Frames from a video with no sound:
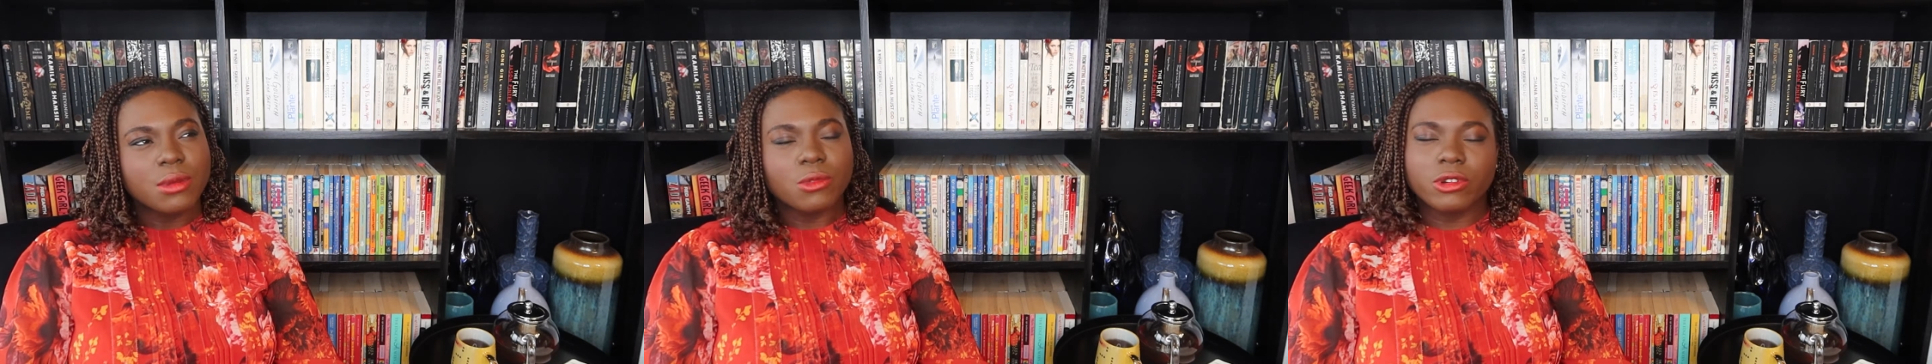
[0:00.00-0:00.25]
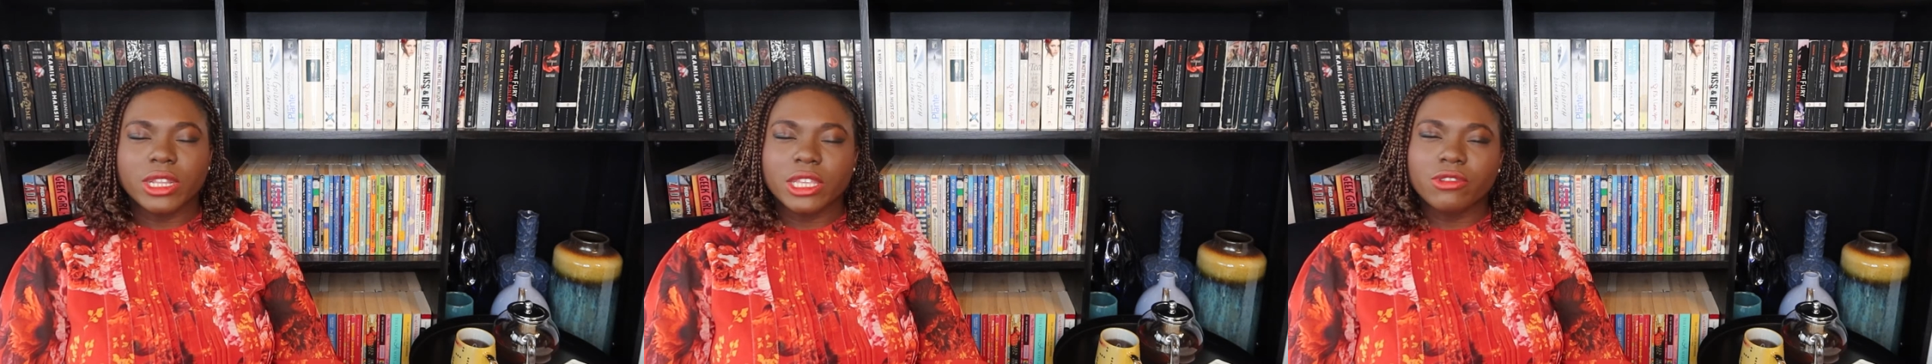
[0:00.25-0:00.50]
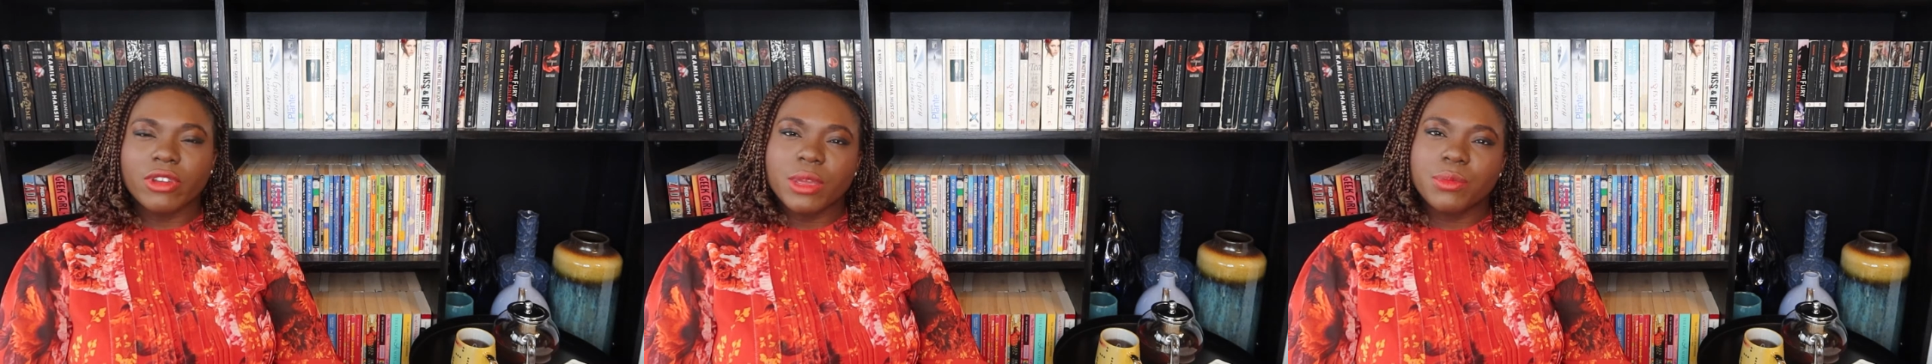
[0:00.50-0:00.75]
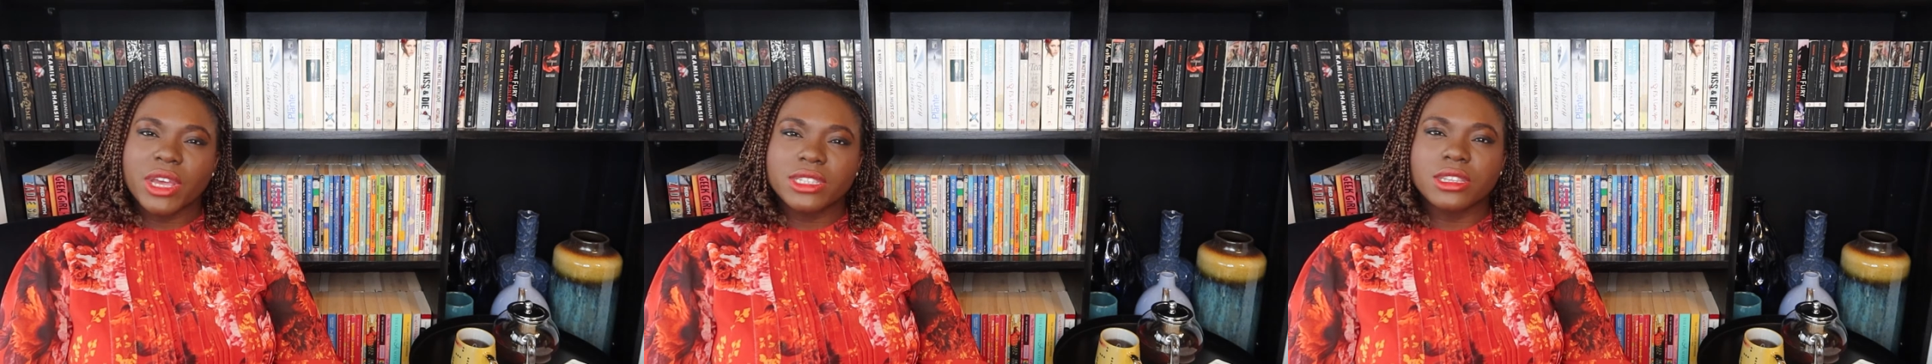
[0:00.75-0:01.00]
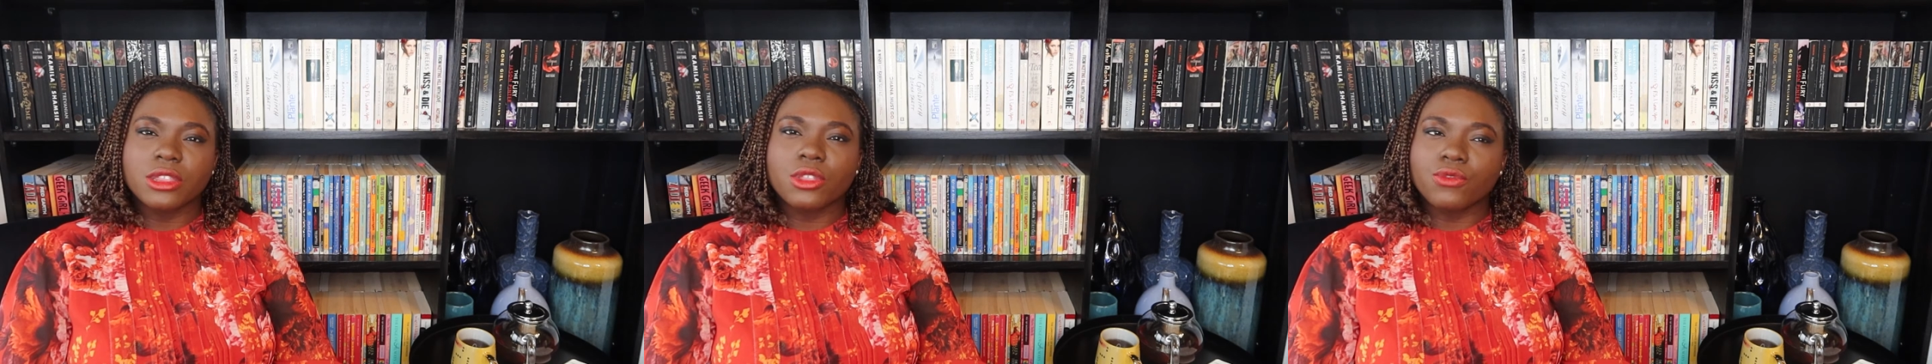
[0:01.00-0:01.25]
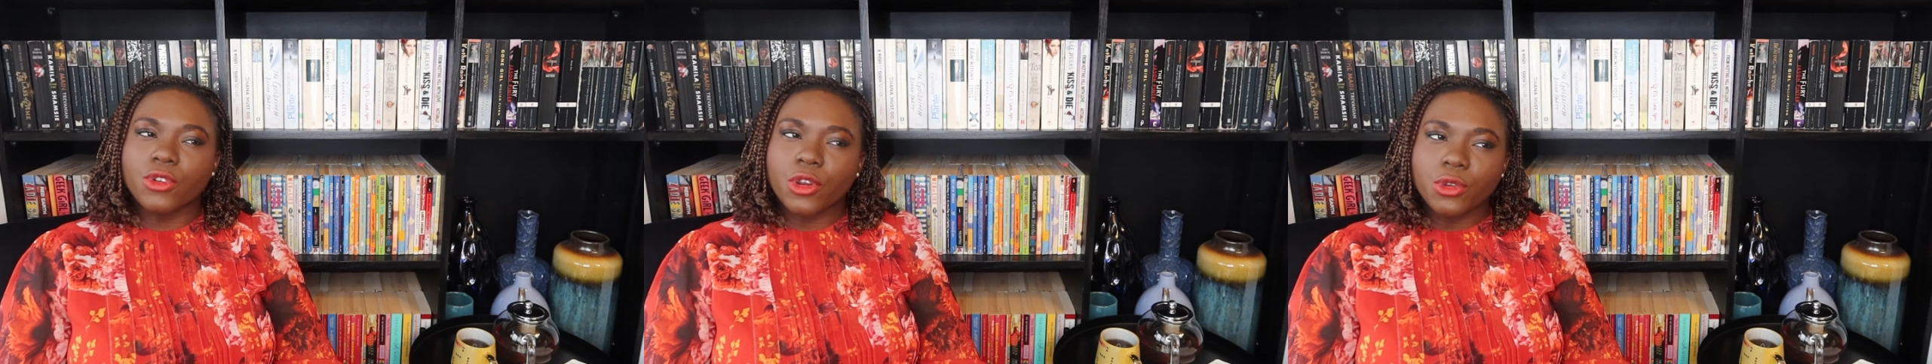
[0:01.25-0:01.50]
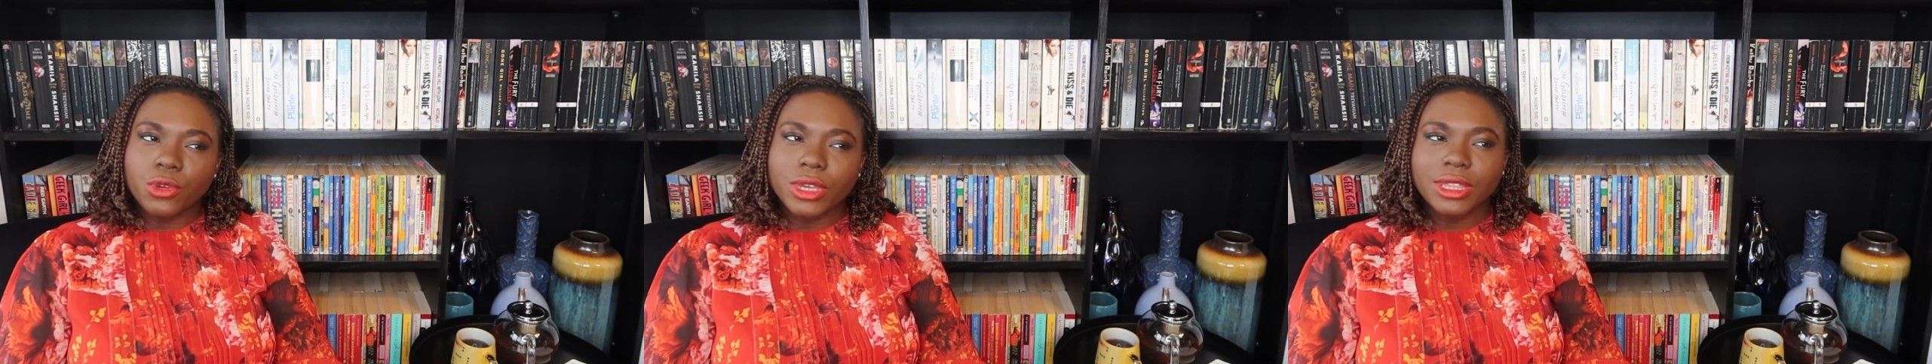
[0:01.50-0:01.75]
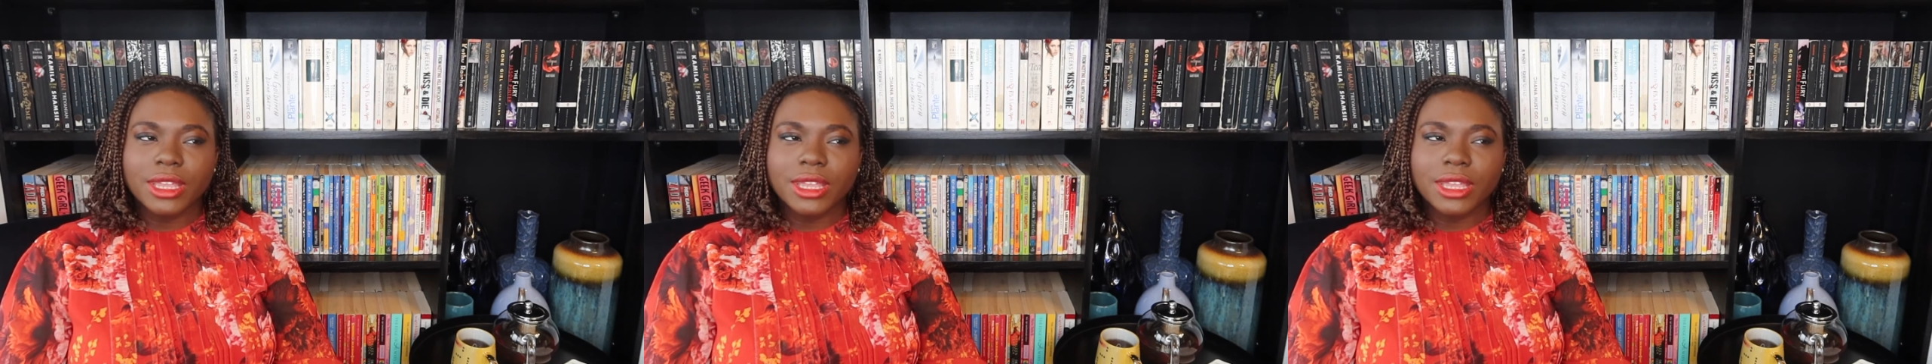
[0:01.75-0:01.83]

morally grey person, the rogue